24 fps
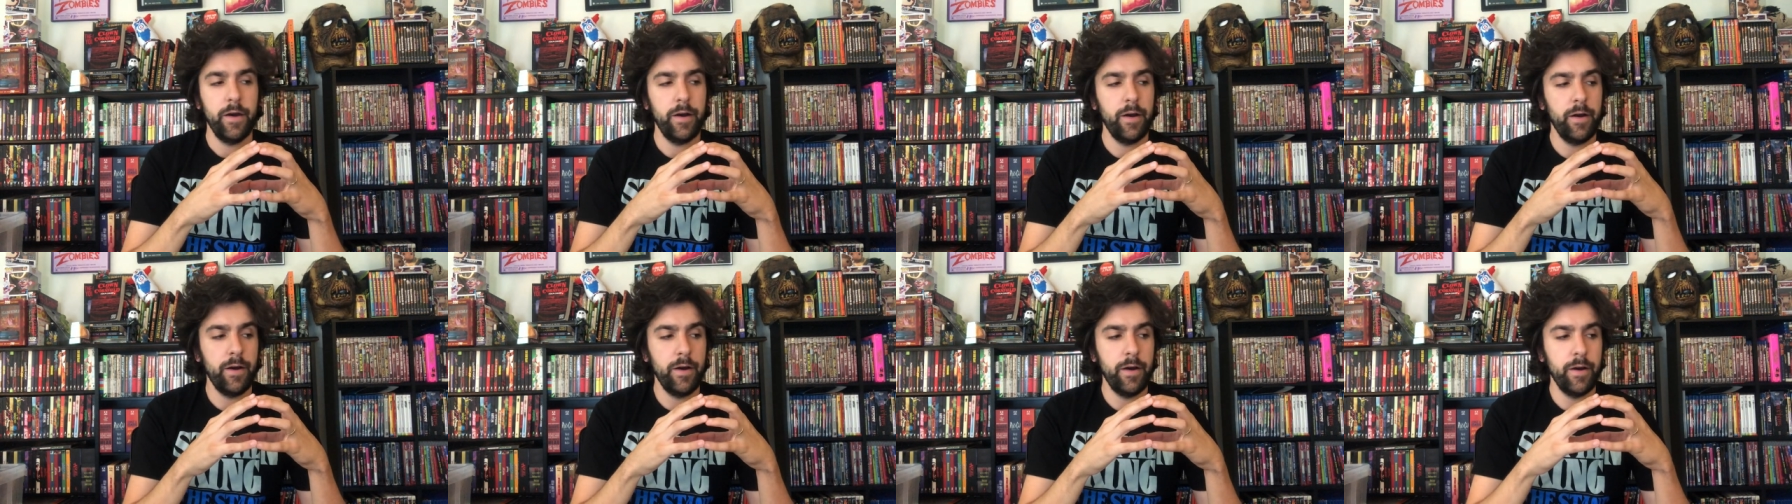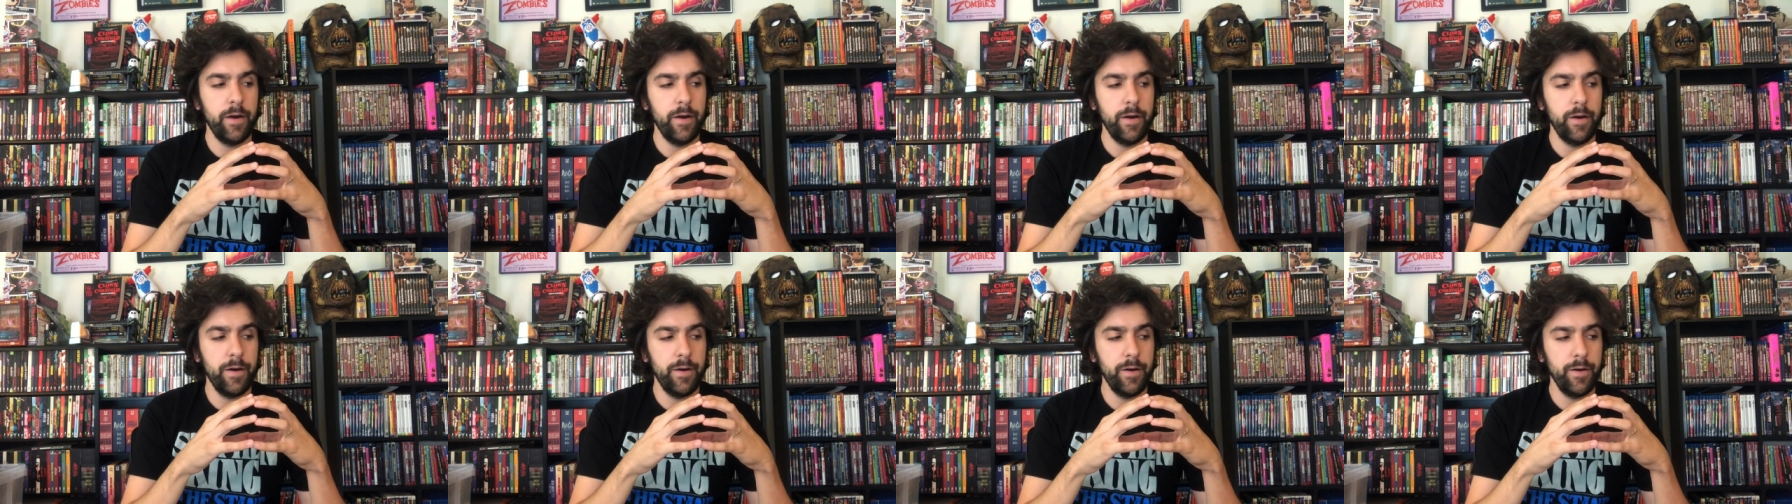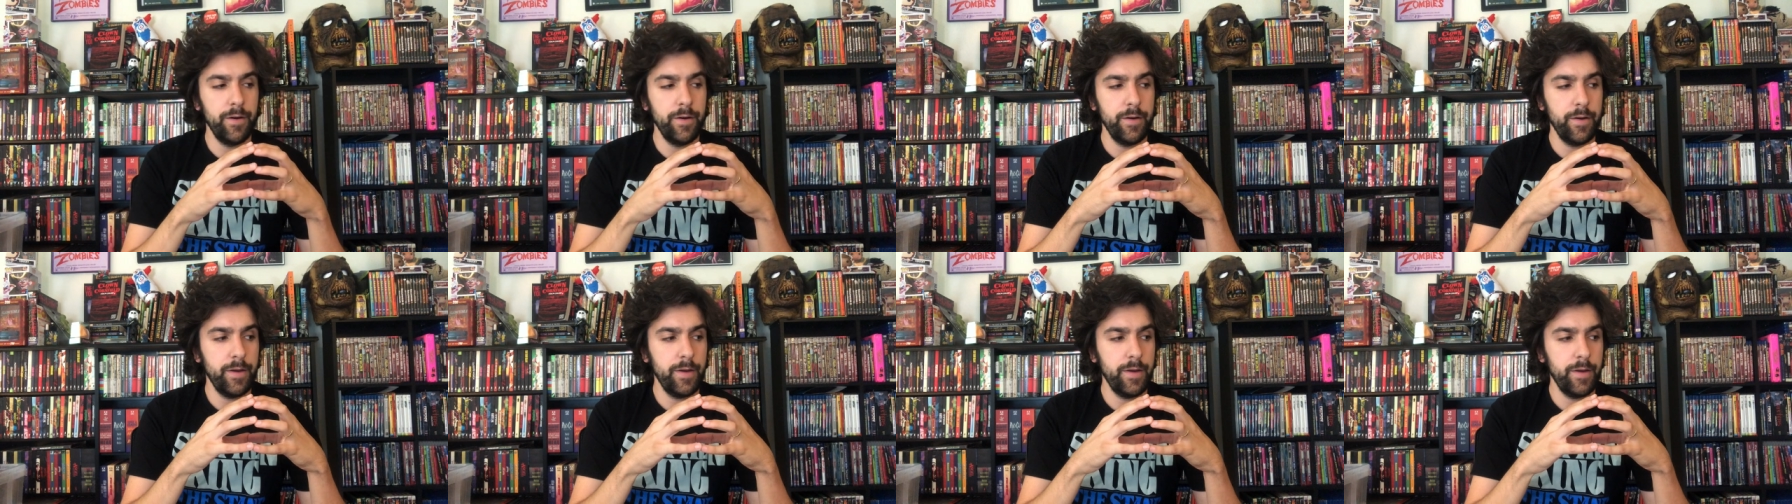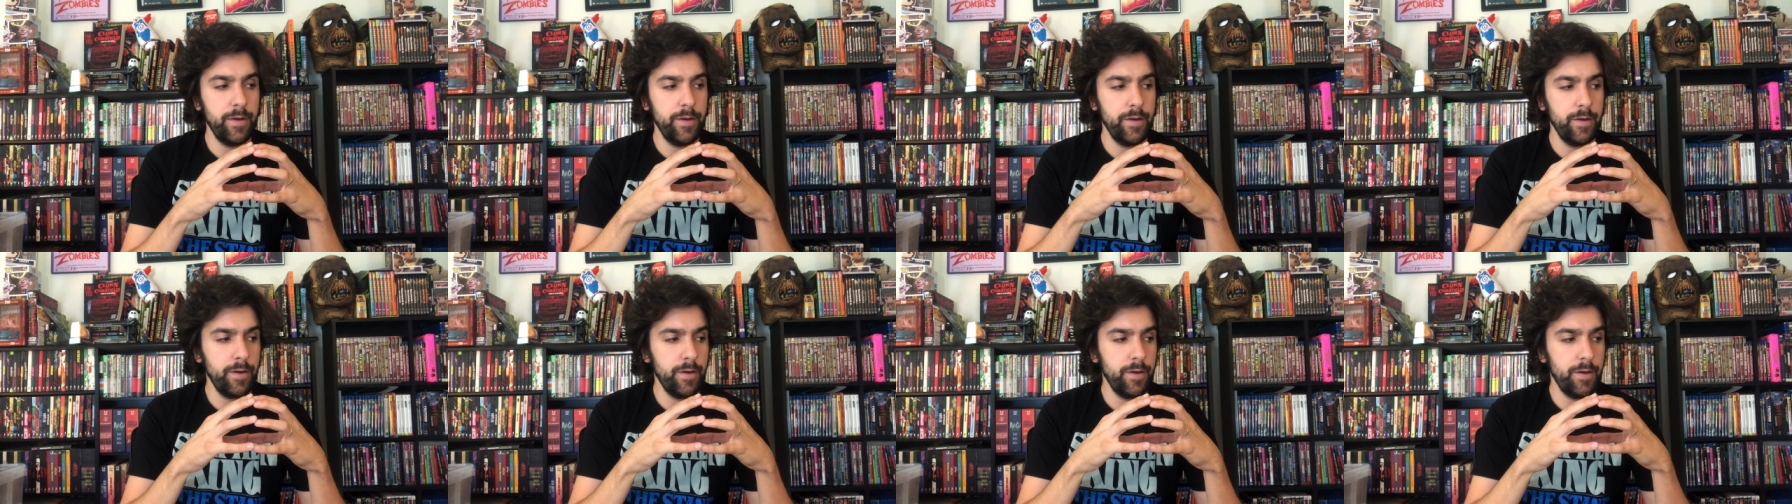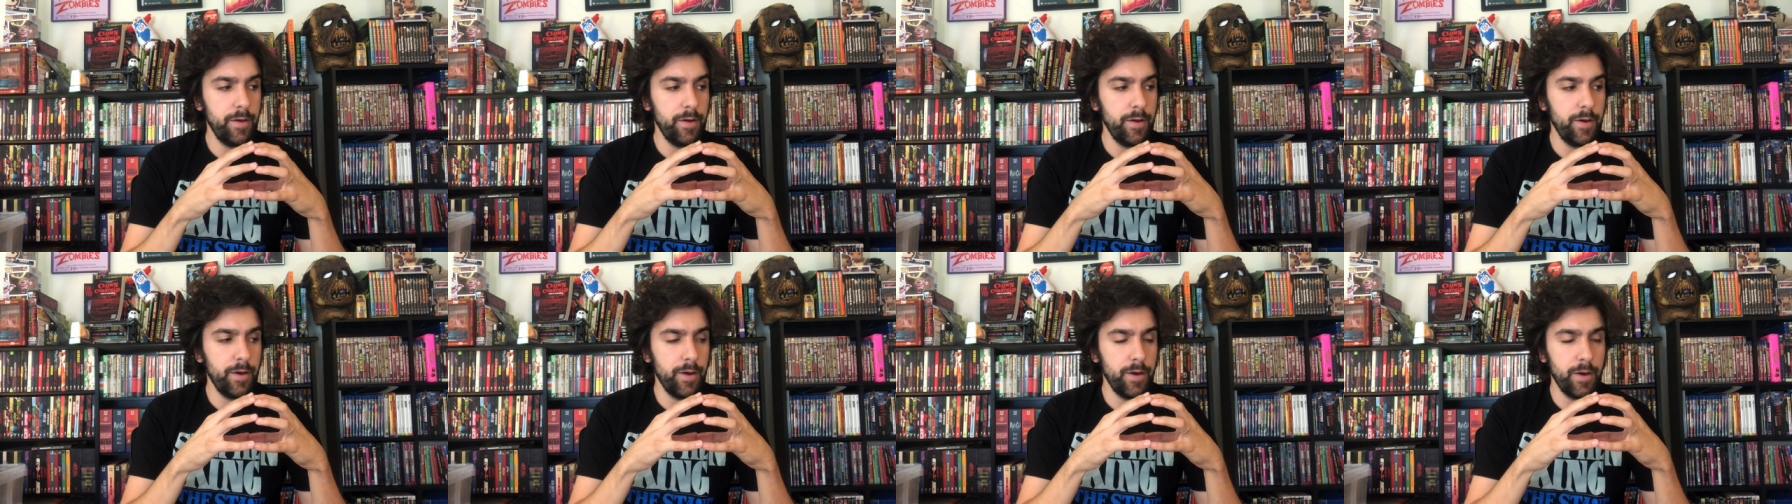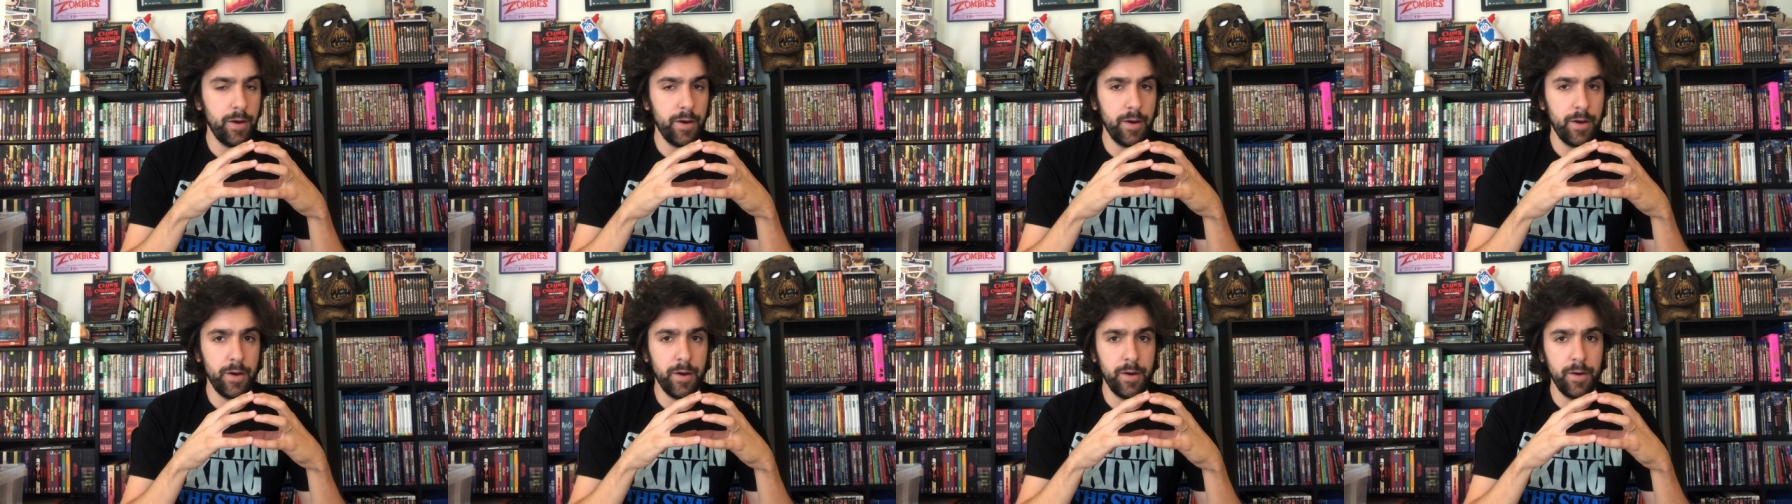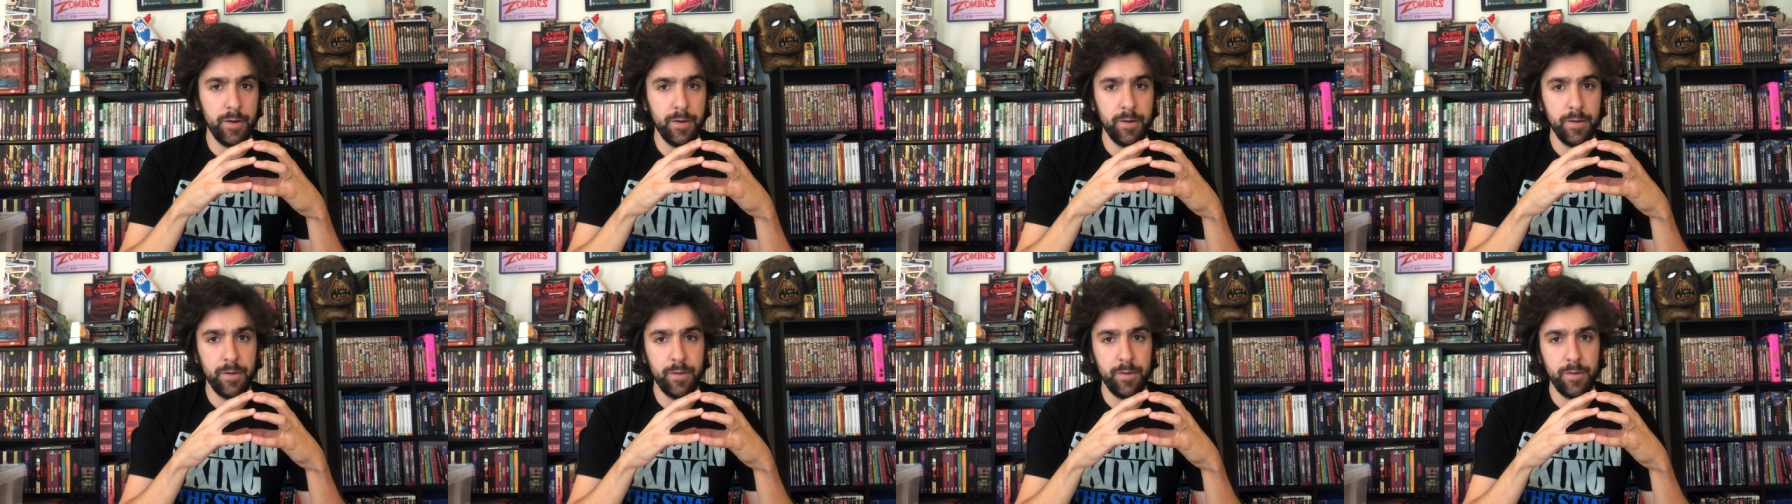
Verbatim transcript: uh, a, uh,